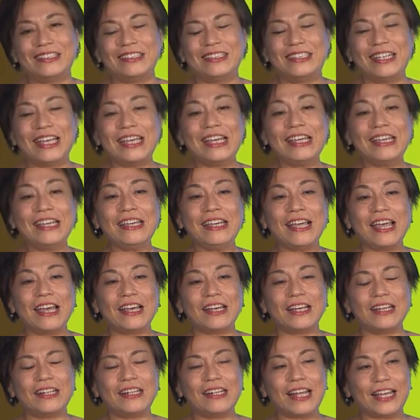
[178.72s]

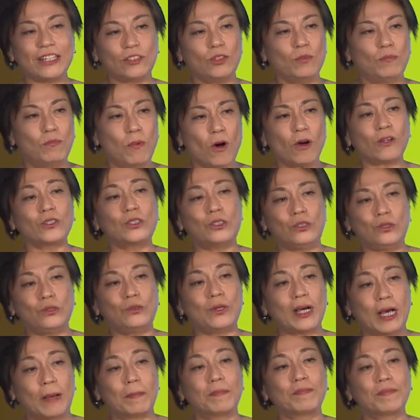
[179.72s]
They like to box
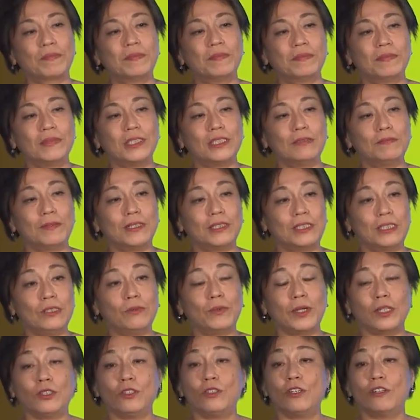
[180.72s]
you up, especially
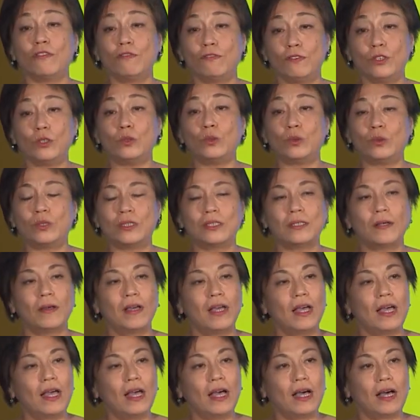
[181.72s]
when you have views.
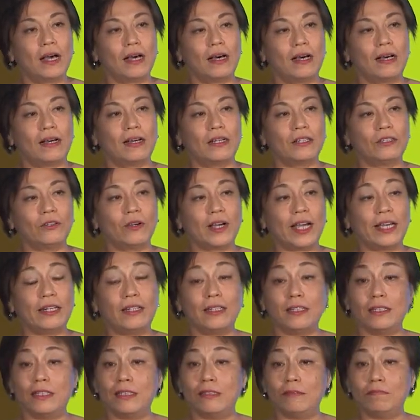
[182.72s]
You're
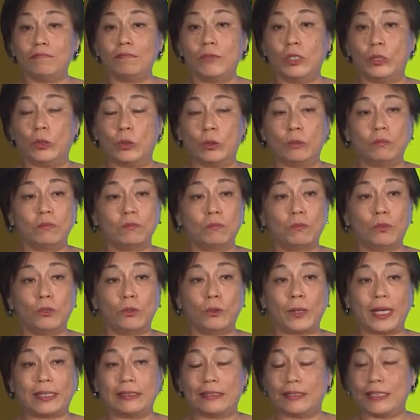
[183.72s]
either,
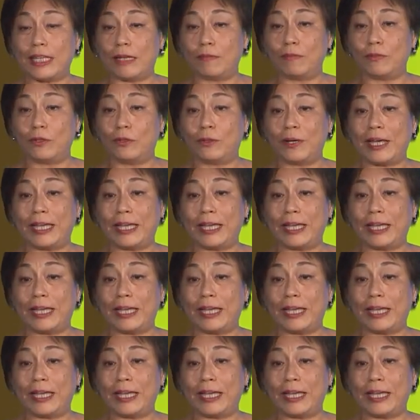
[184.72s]
pro-Estep or